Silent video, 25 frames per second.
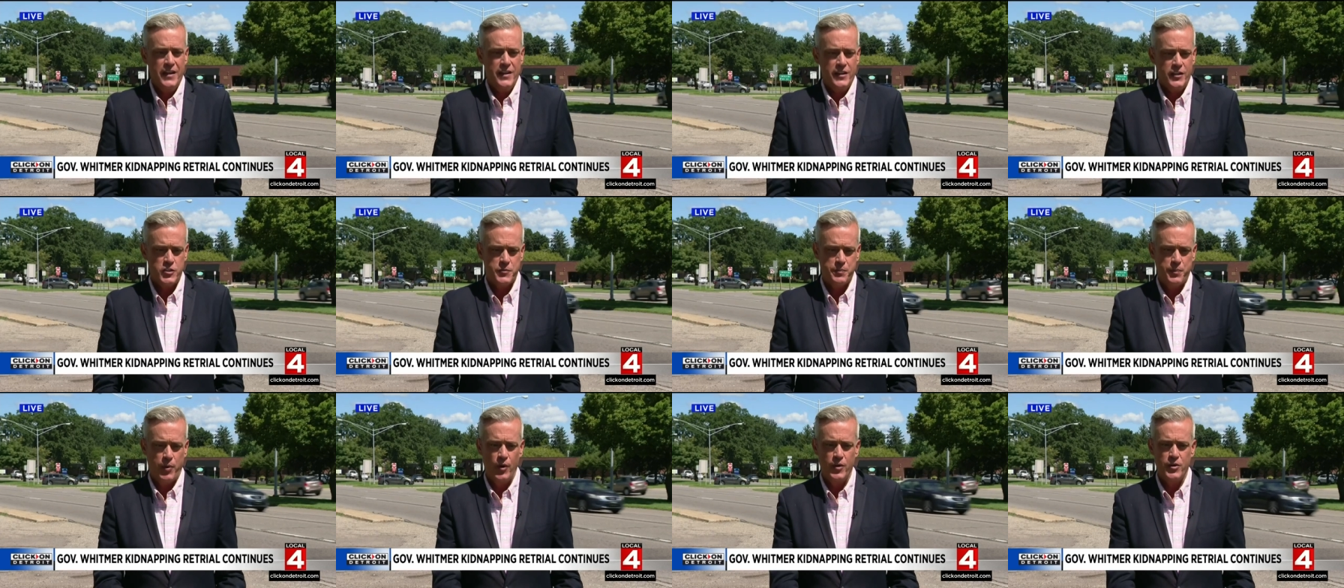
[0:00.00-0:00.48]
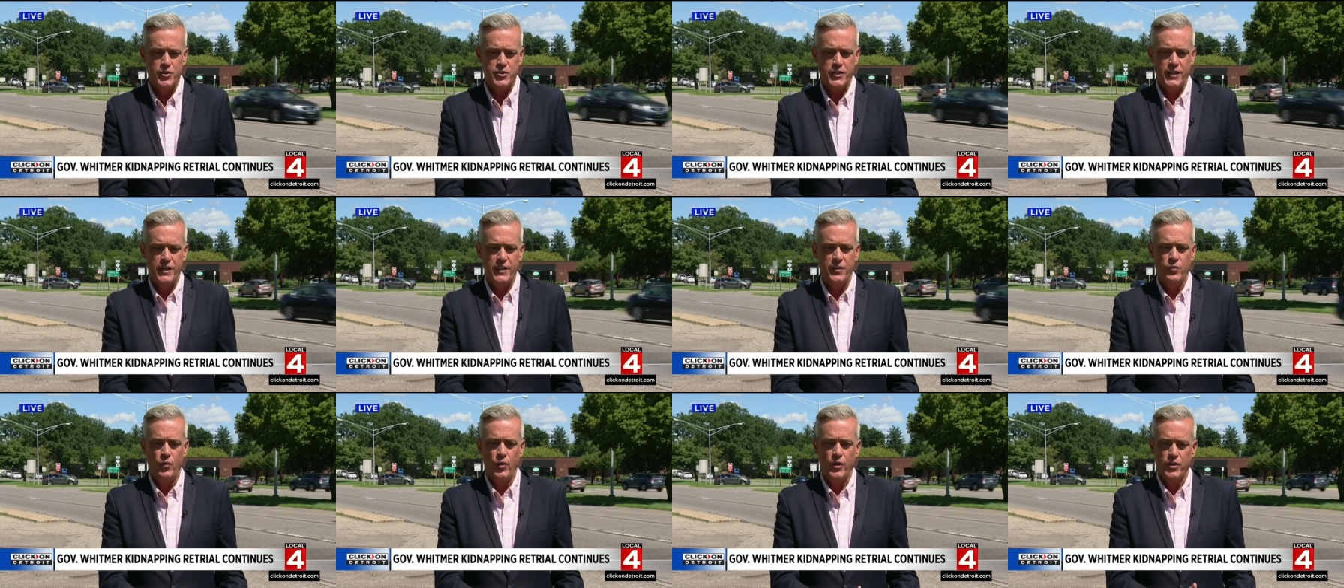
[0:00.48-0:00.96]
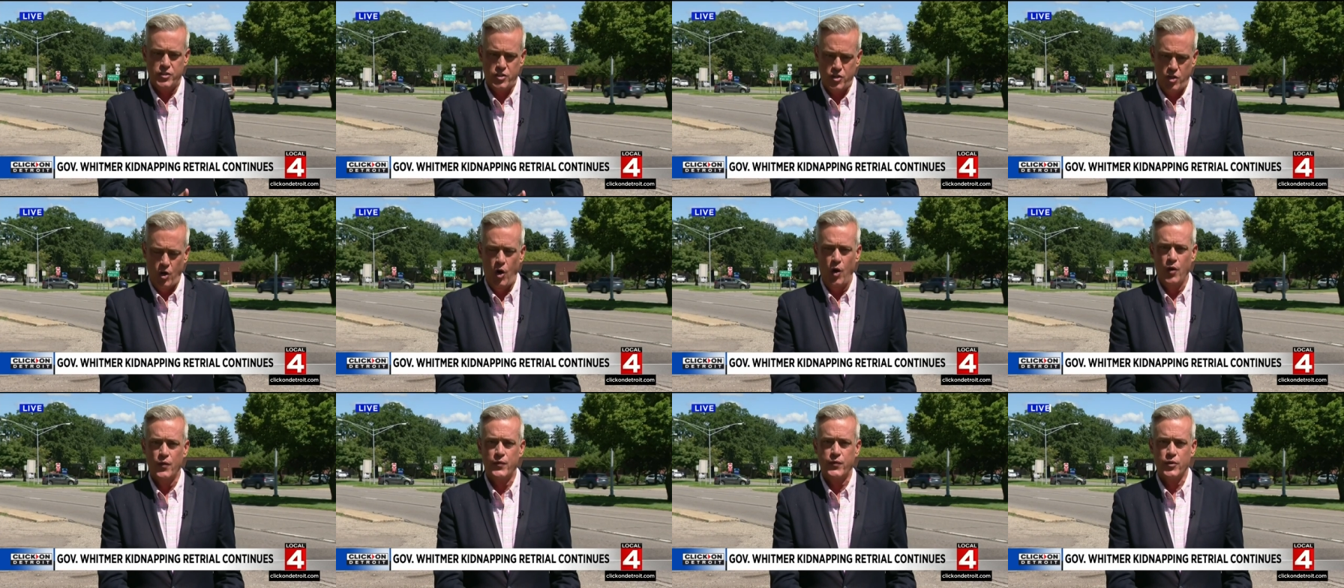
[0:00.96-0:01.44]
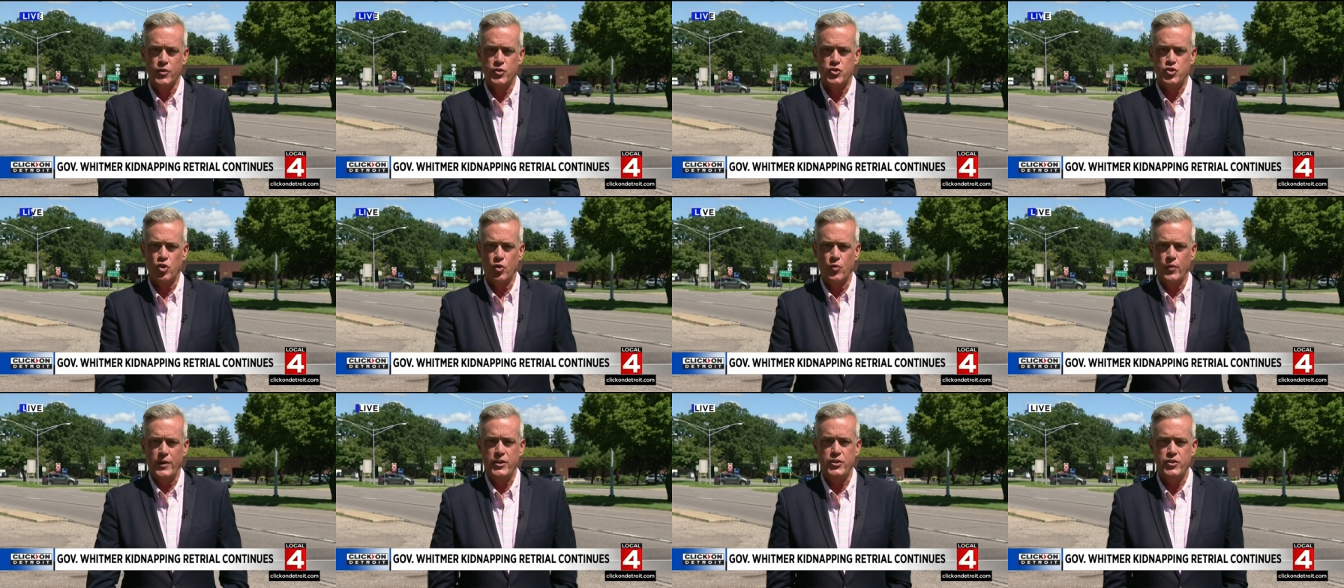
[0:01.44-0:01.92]
this person was called for
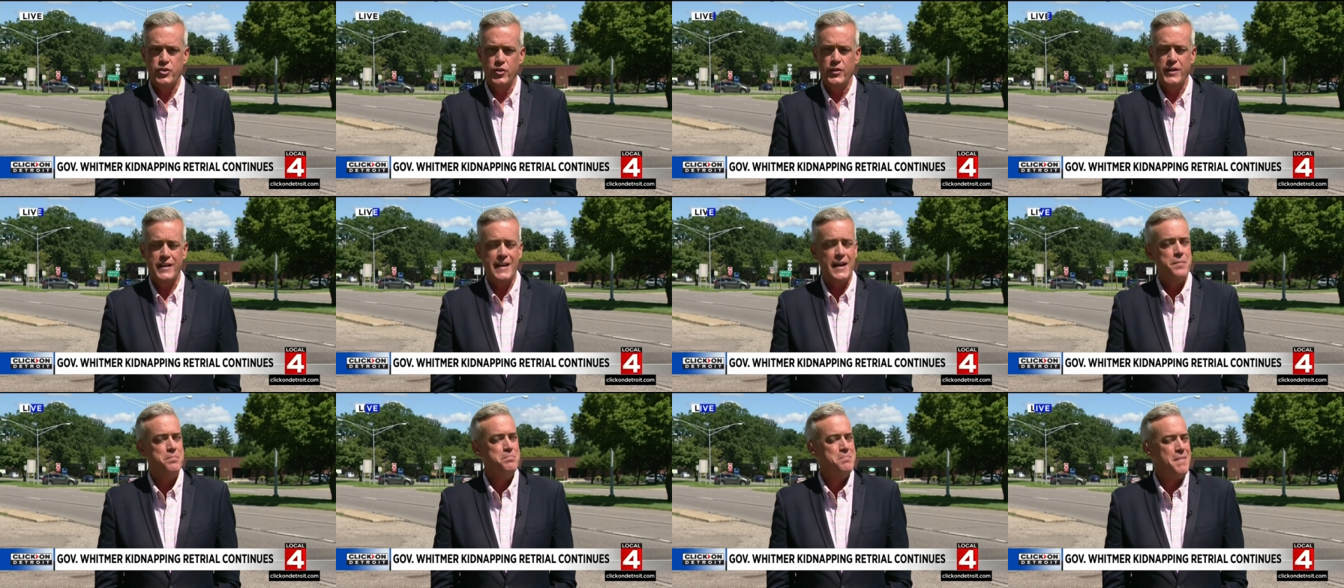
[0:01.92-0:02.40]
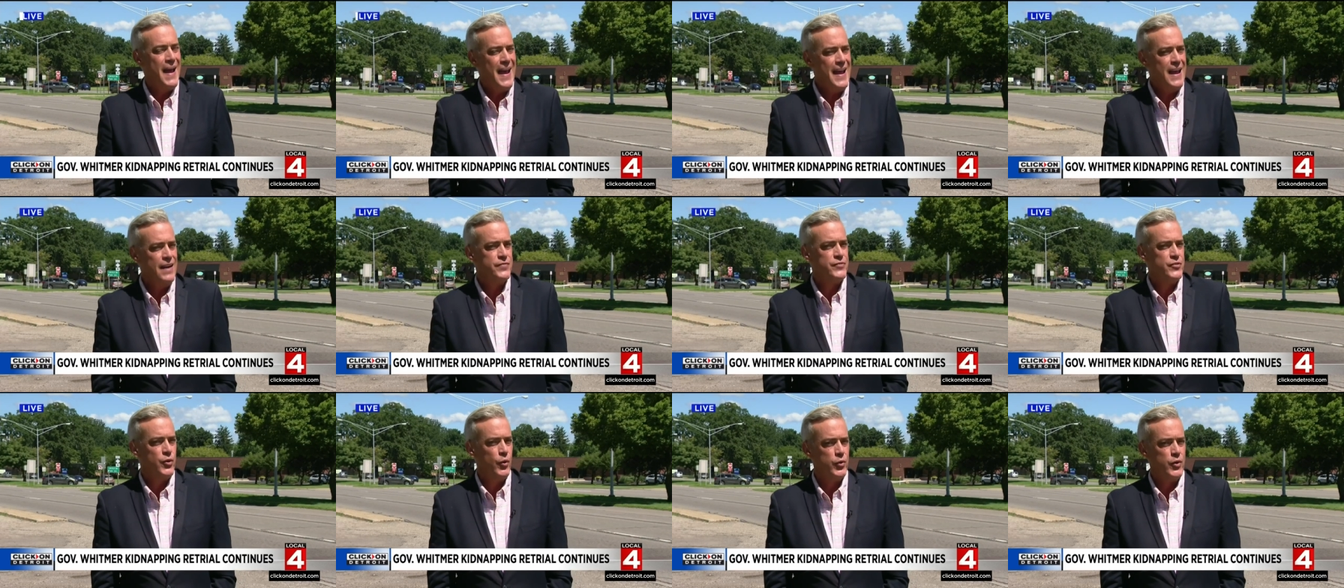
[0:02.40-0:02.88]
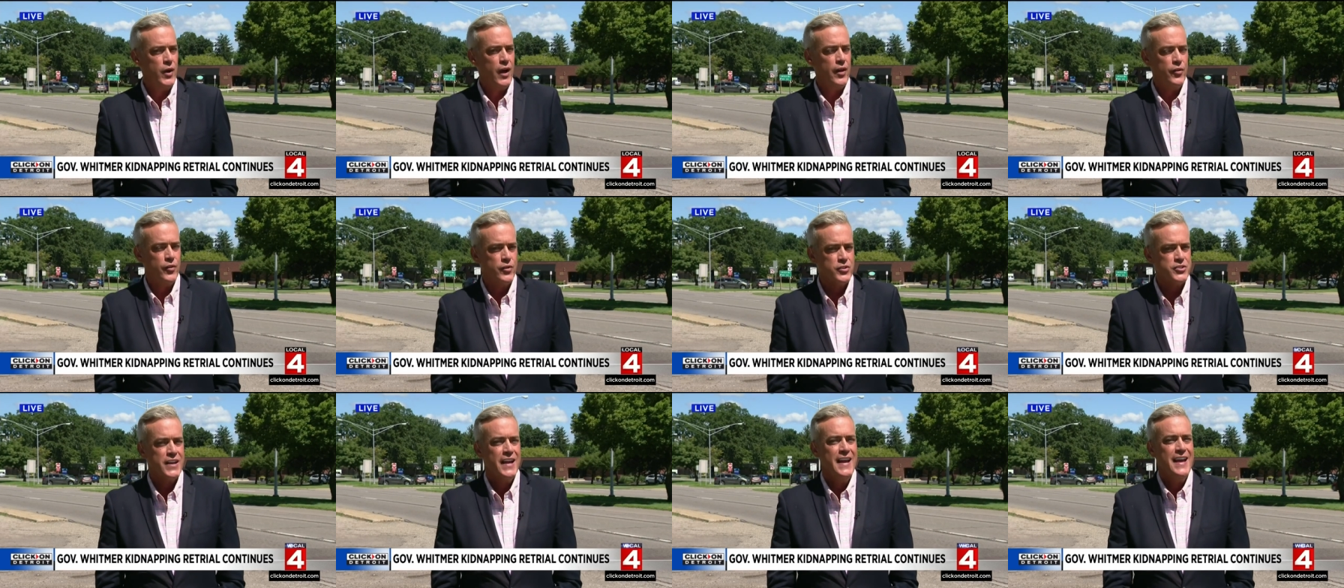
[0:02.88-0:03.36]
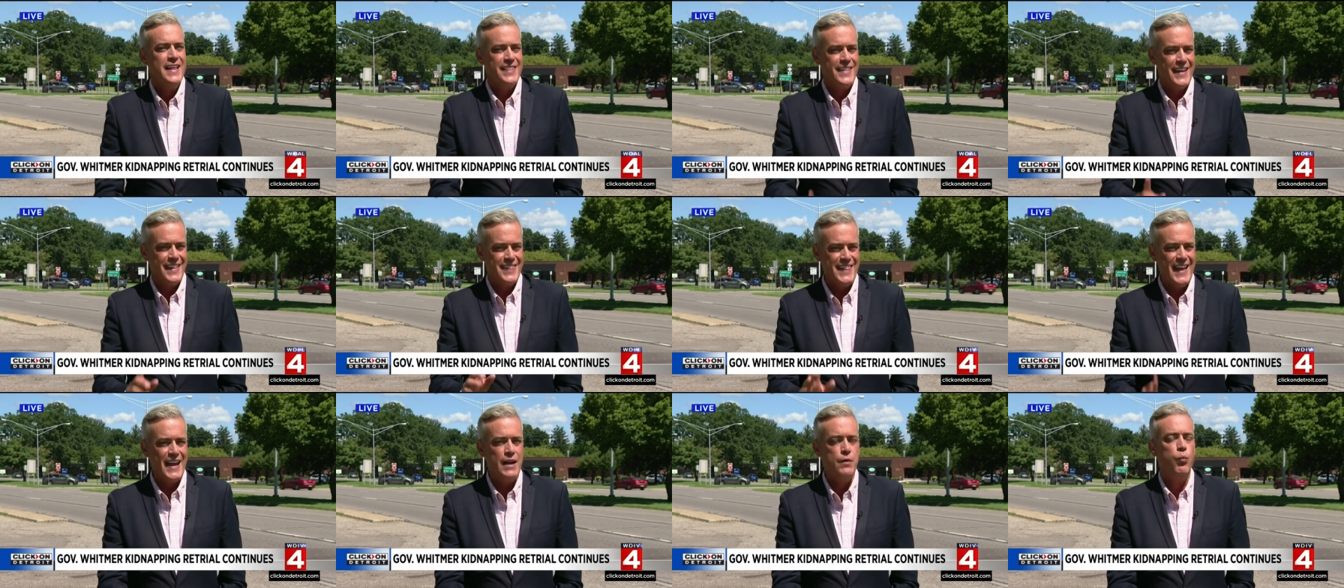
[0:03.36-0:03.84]
jury duty and may have told others
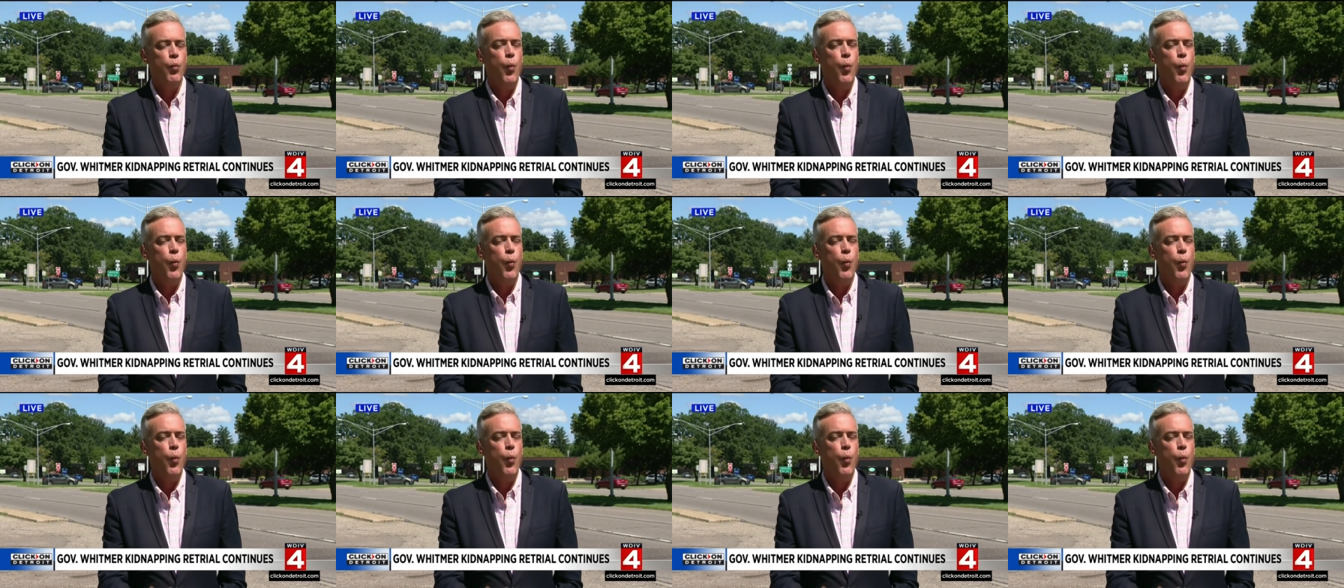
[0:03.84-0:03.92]
that they